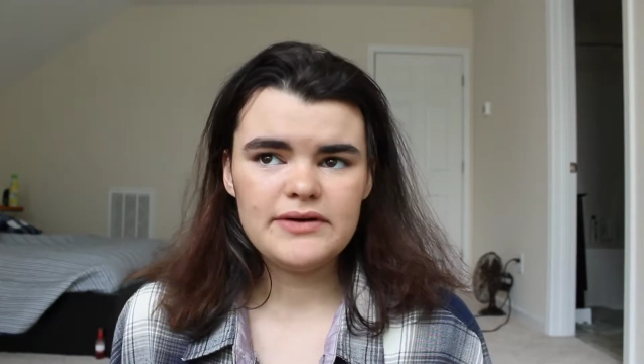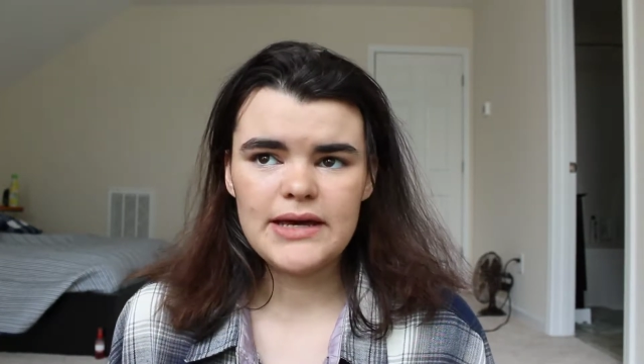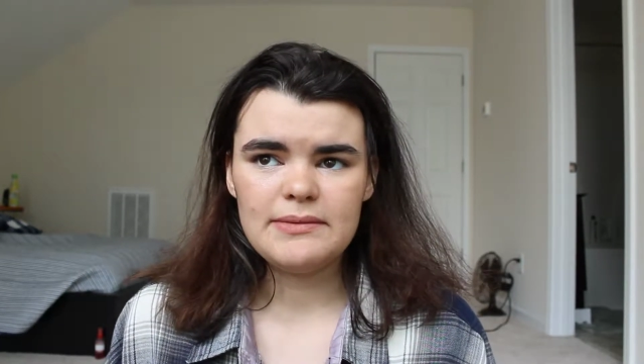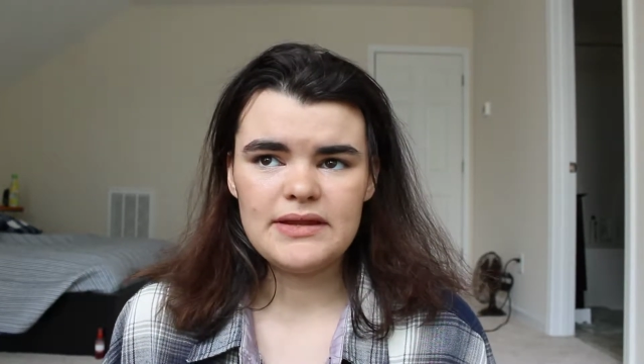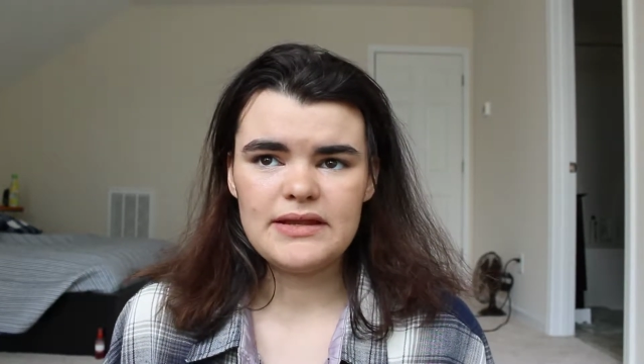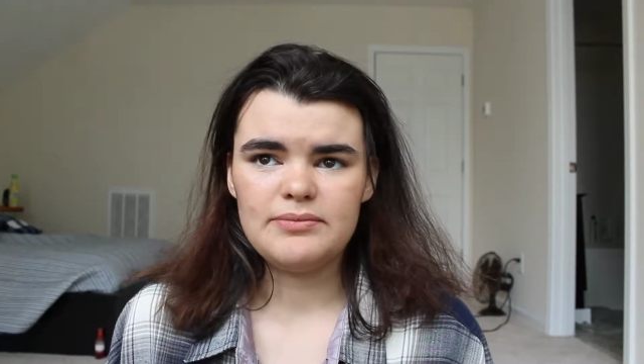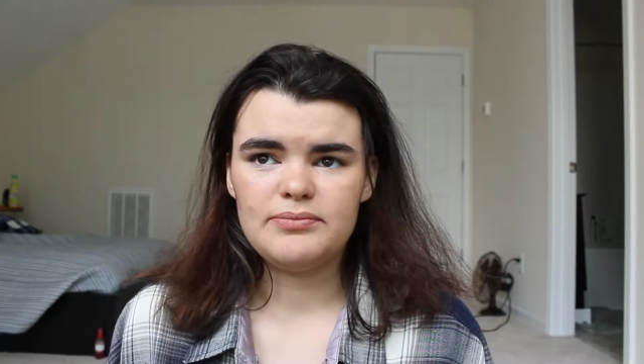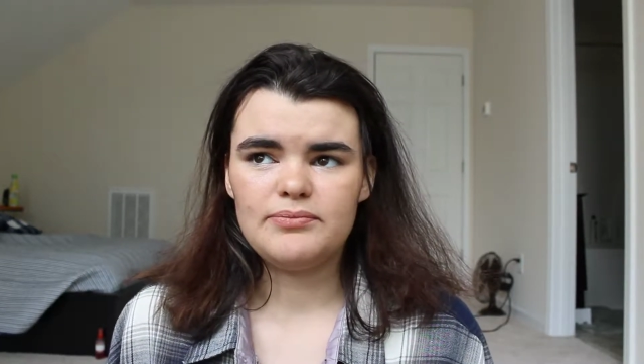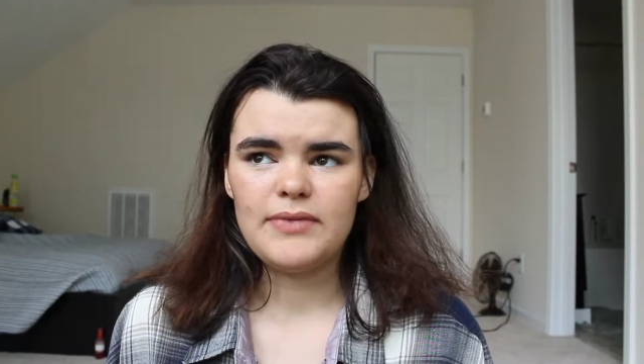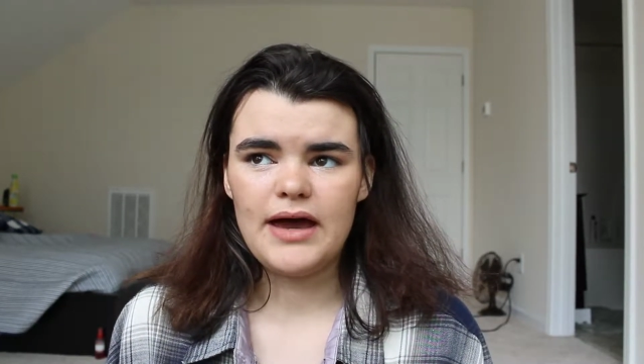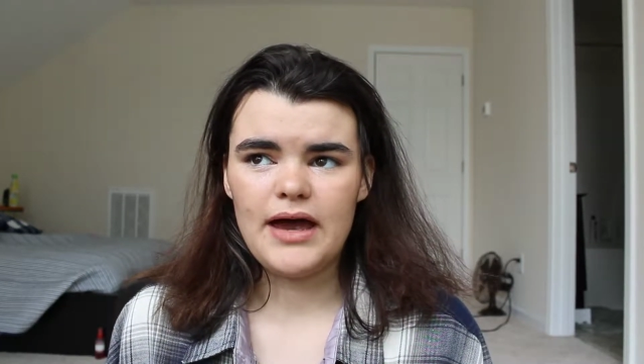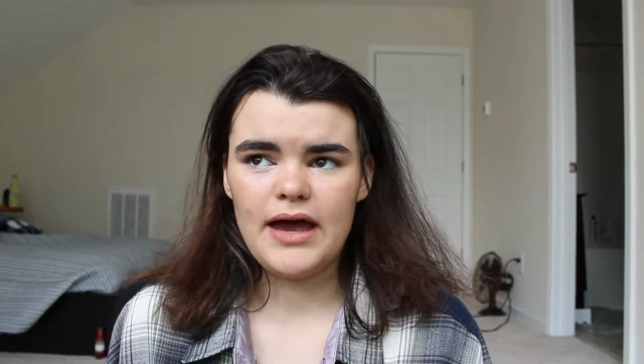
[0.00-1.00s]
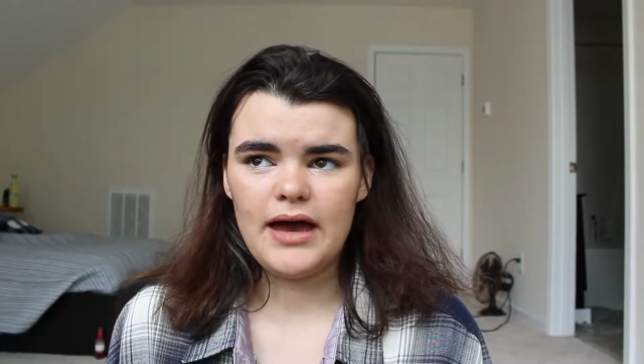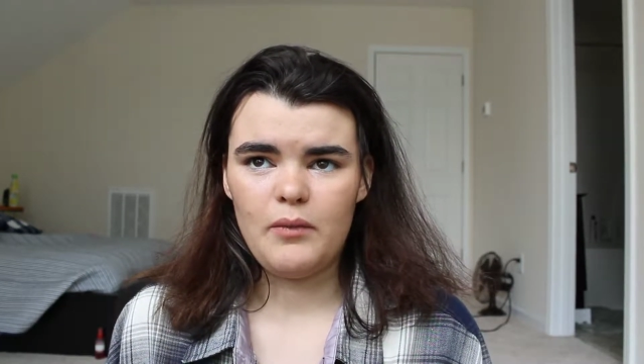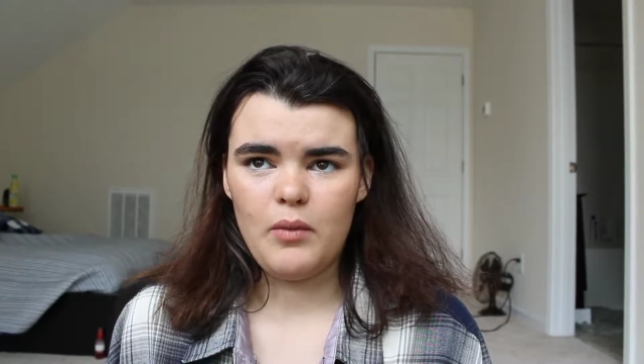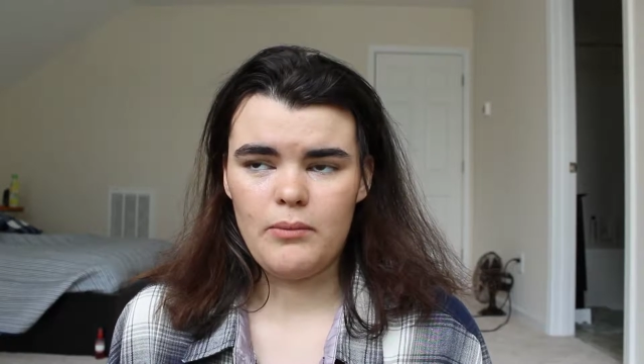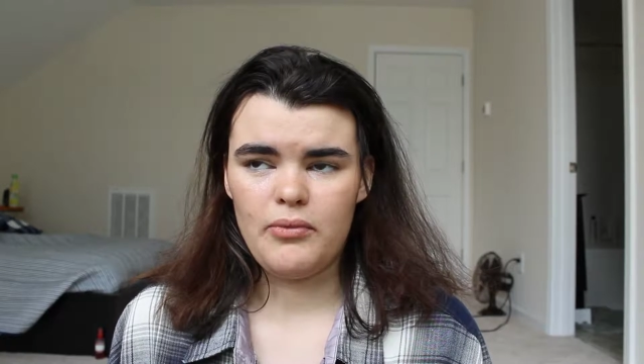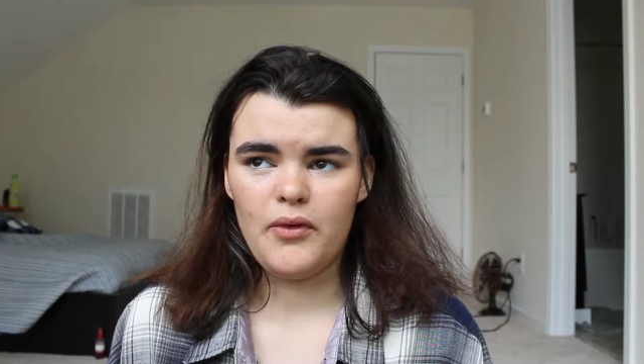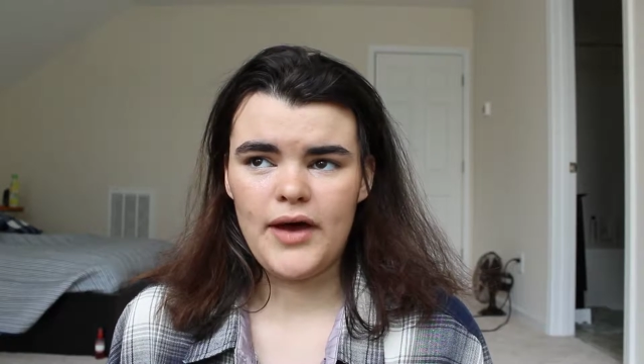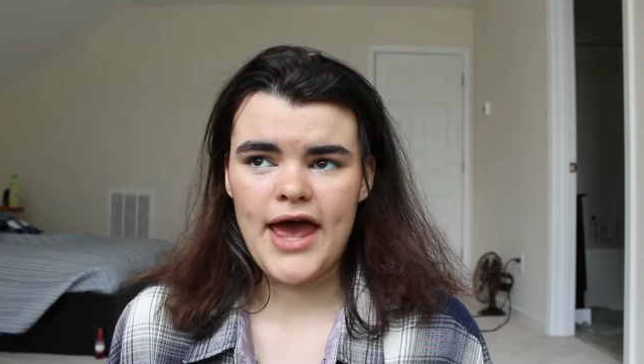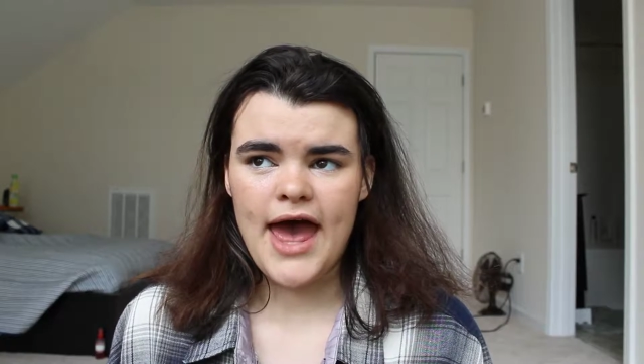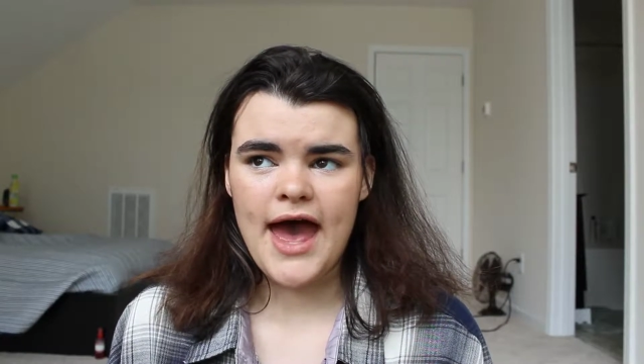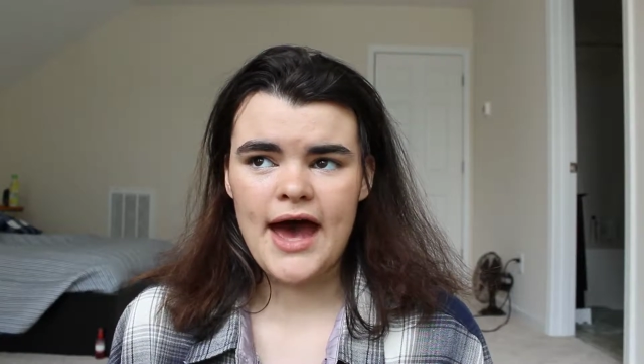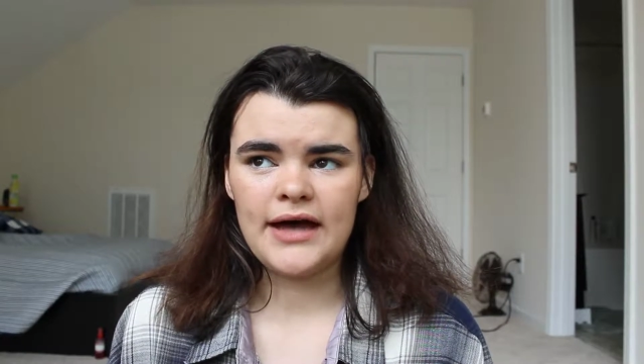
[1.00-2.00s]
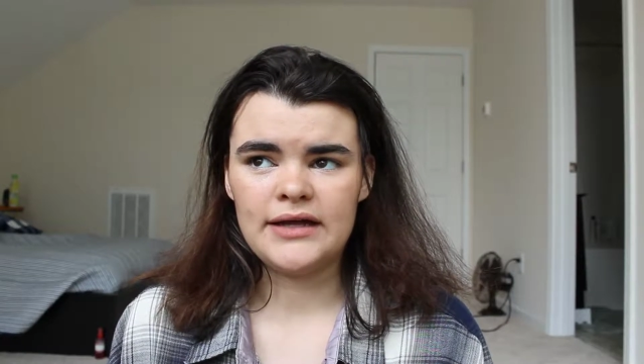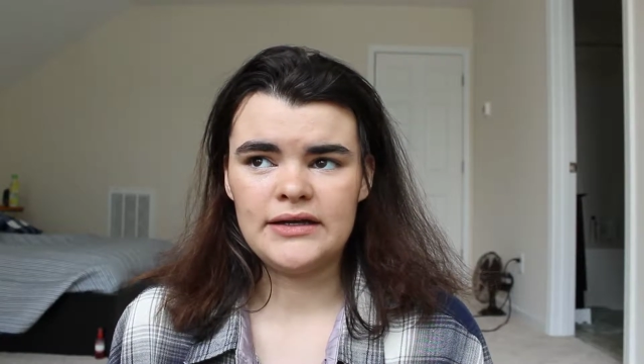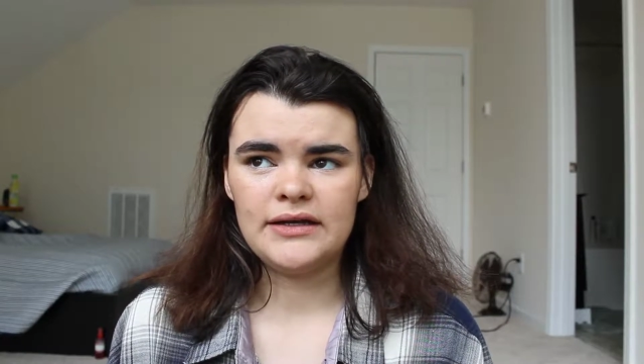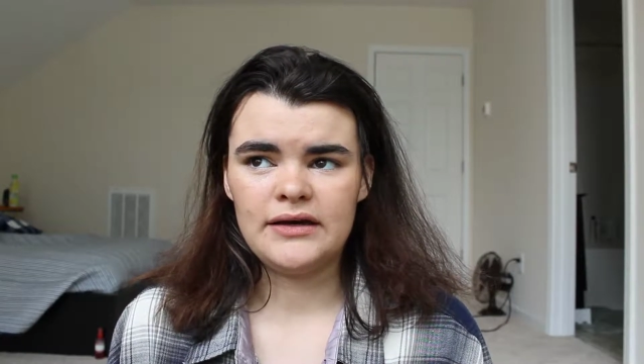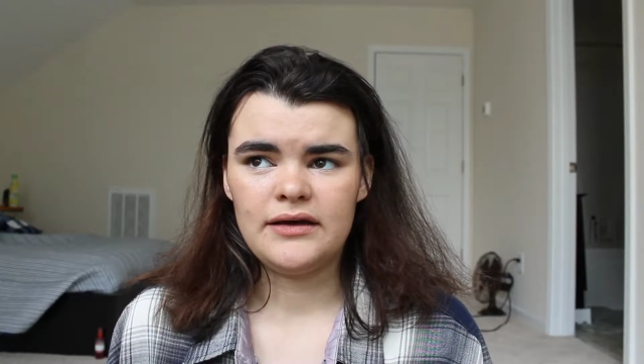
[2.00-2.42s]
with him at one point, and